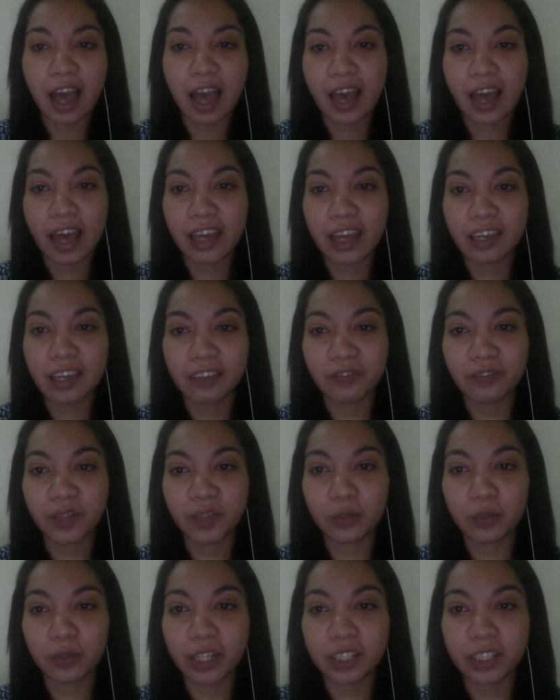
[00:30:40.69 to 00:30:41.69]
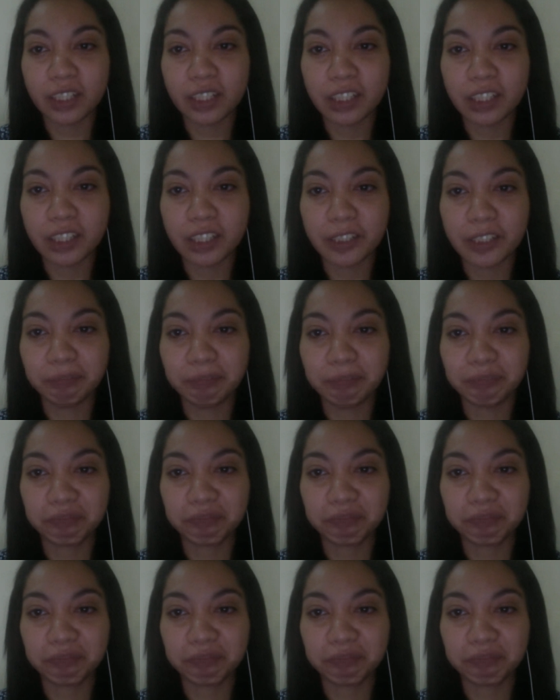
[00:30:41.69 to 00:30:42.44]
I've already